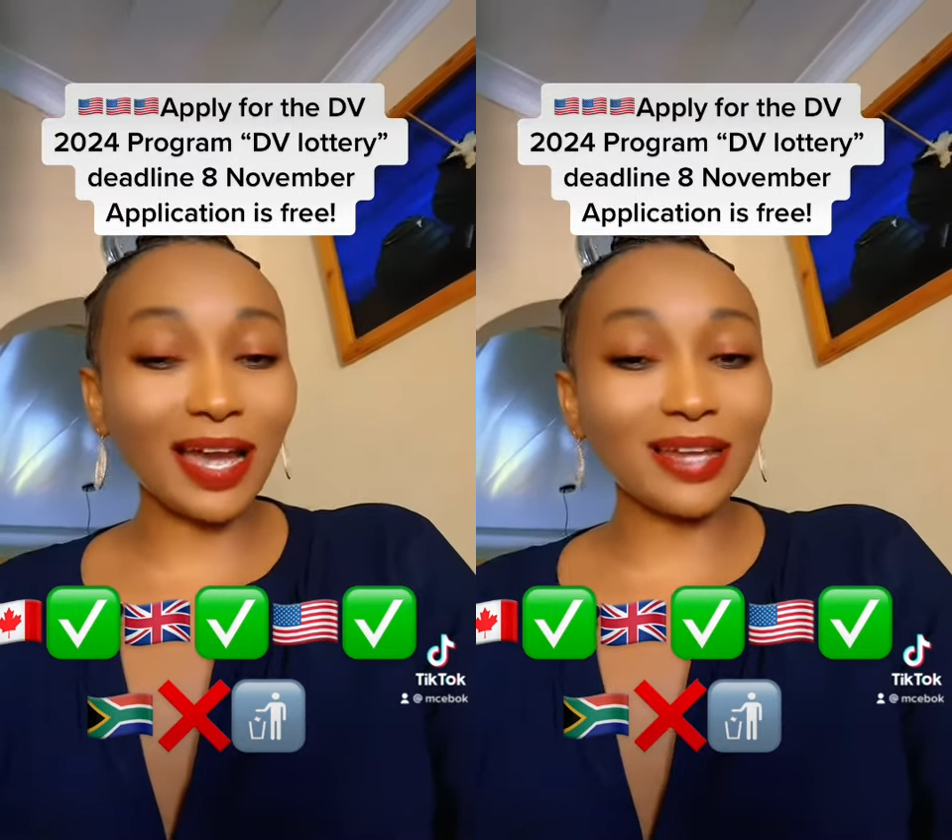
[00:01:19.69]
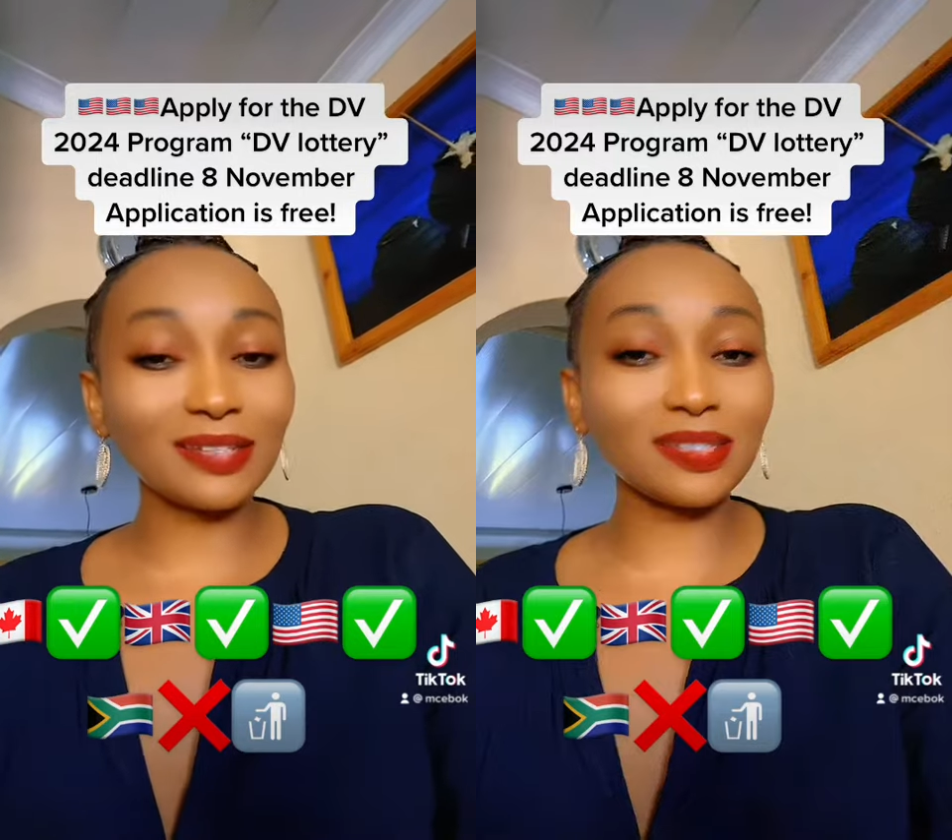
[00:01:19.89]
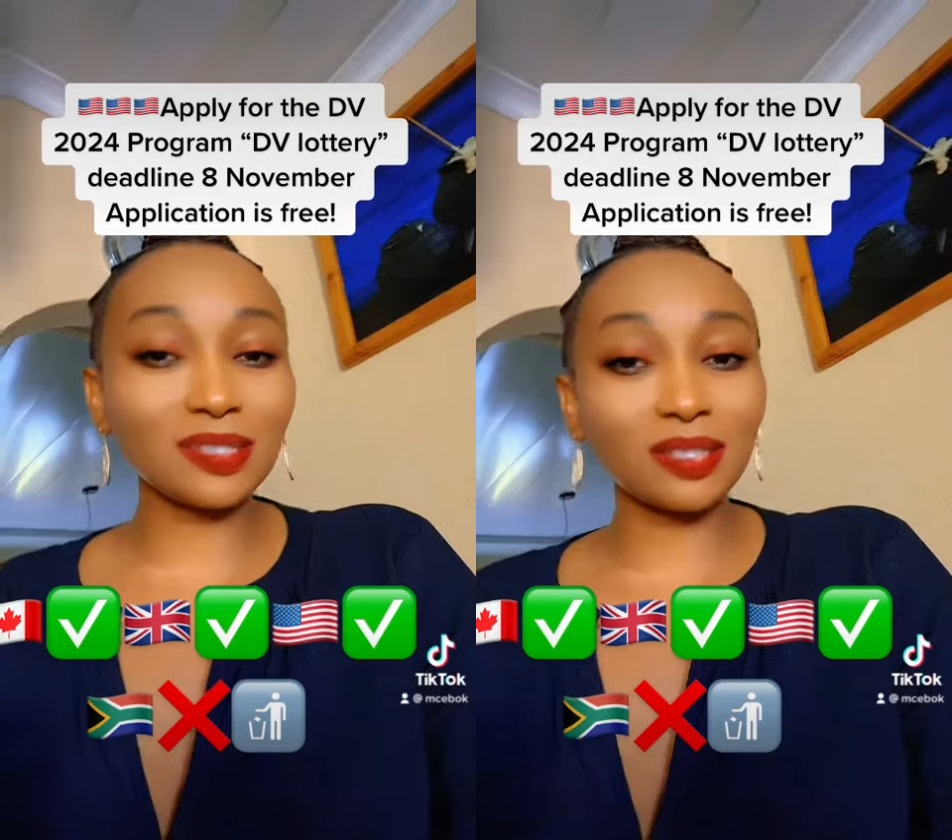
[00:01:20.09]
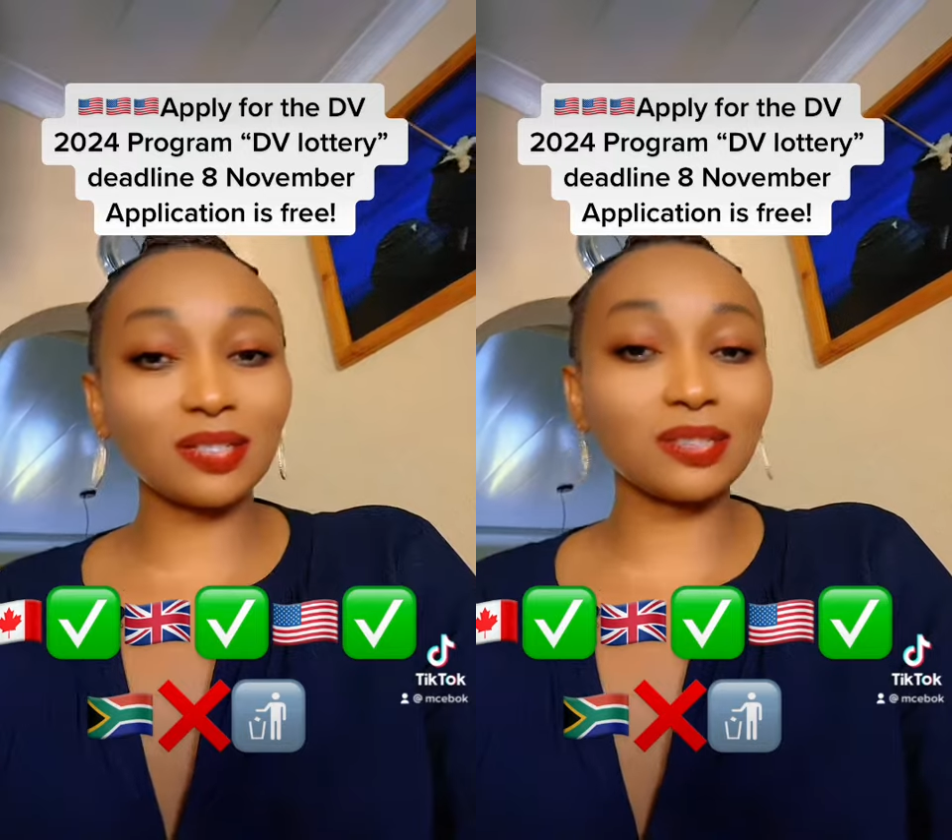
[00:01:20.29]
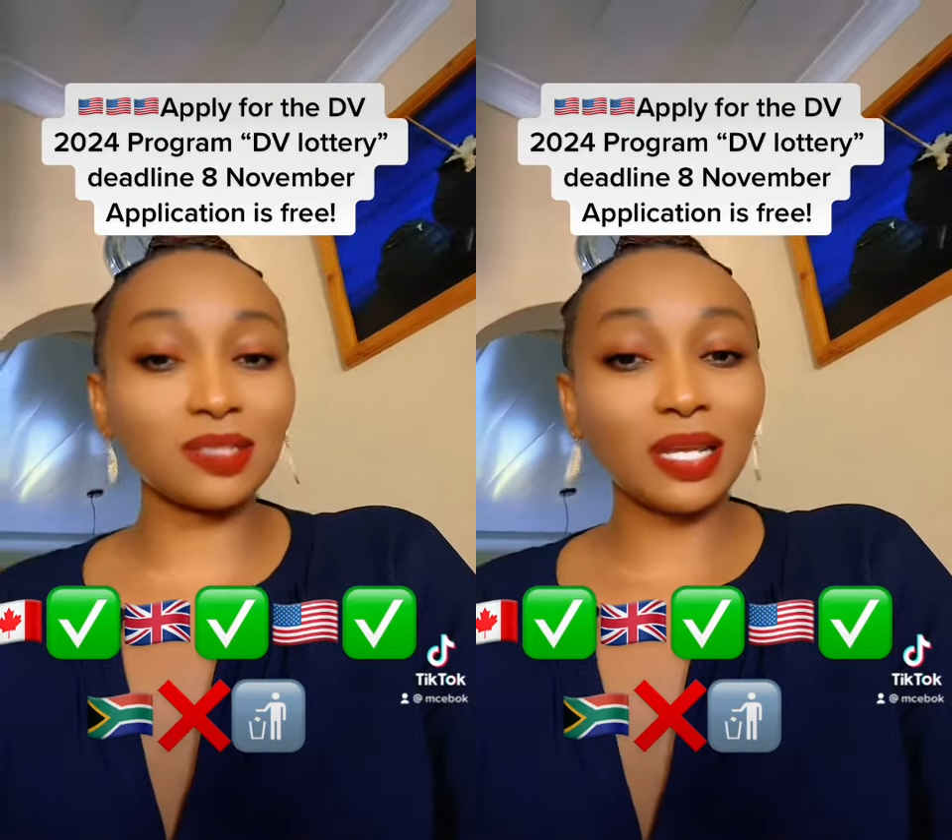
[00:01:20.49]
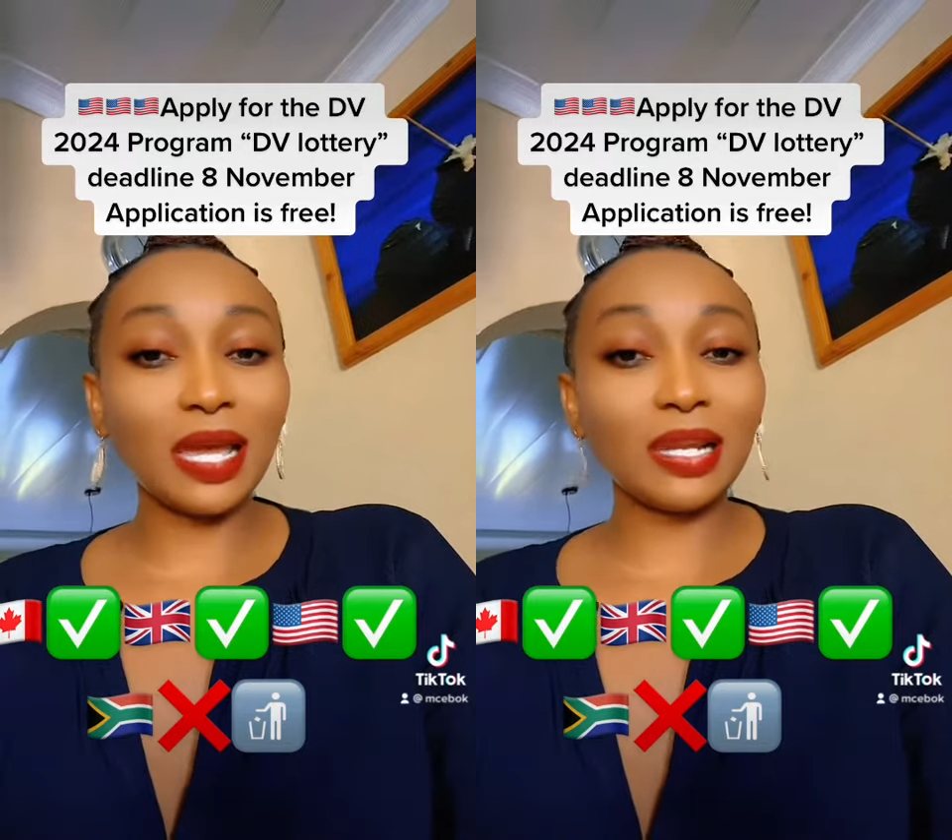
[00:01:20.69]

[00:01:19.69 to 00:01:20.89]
unskilled